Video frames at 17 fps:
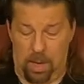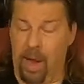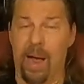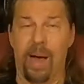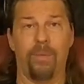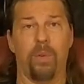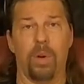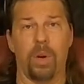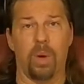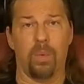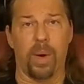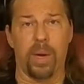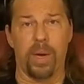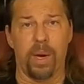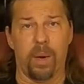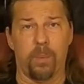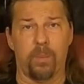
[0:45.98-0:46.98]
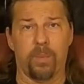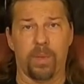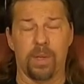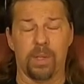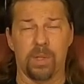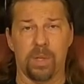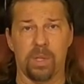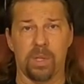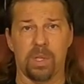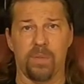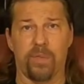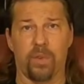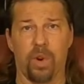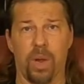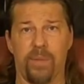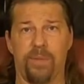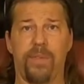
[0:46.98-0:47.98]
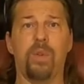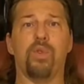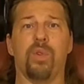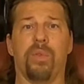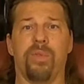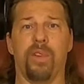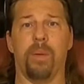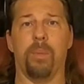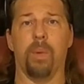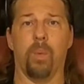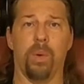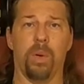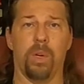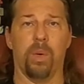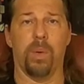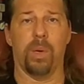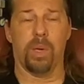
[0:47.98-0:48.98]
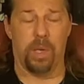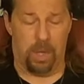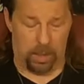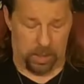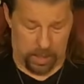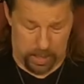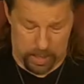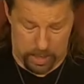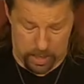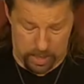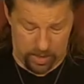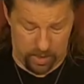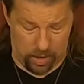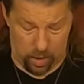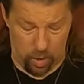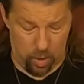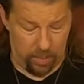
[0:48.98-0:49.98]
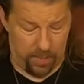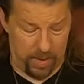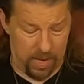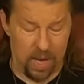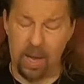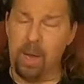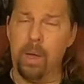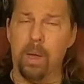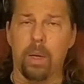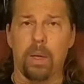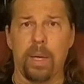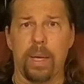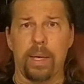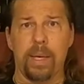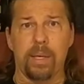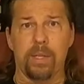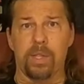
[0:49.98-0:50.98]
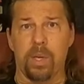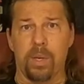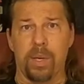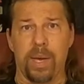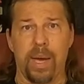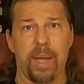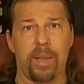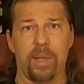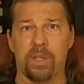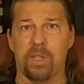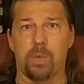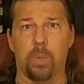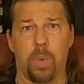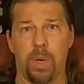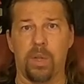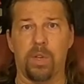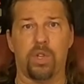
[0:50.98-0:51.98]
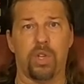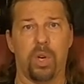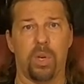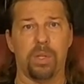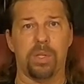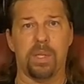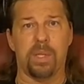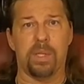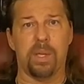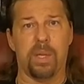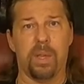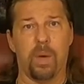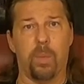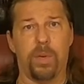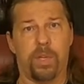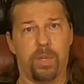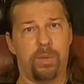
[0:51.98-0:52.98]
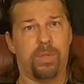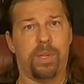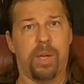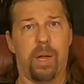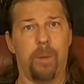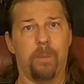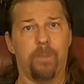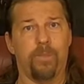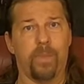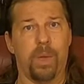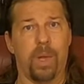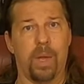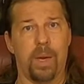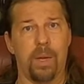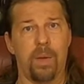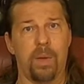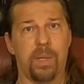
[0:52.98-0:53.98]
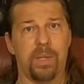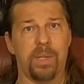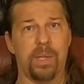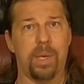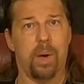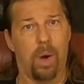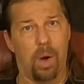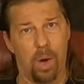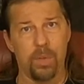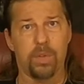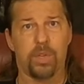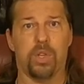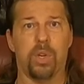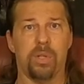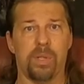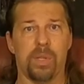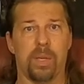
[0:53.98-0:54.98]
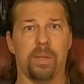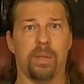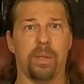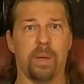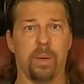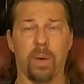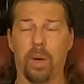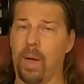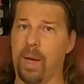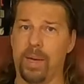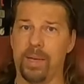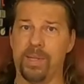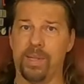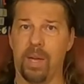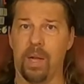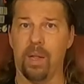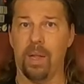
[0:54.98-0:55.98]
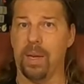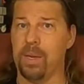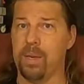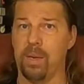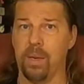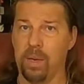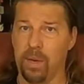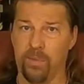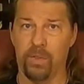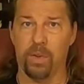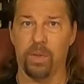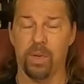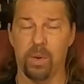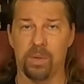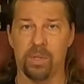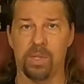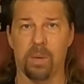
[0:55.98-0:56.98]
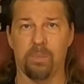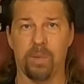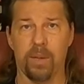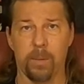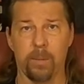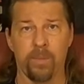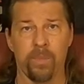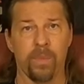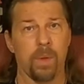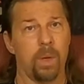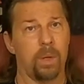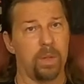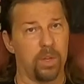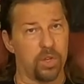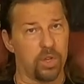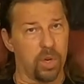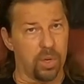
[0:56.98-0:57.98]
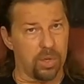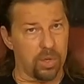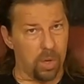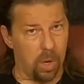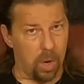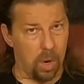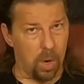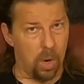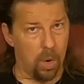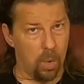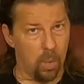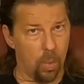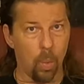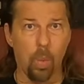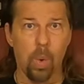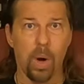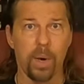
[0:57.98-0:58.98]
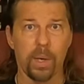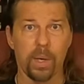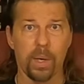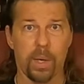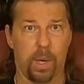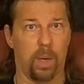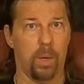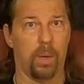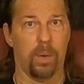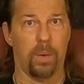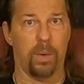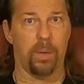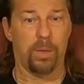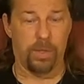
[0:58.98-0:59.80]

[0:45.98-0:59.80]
I have one on right here. So this is for a feature film that we're doing called The Coop. And this is one of the shirts that that we do sell, and you can see all the shirts that I sell. And if you notice something, these shirts are one color.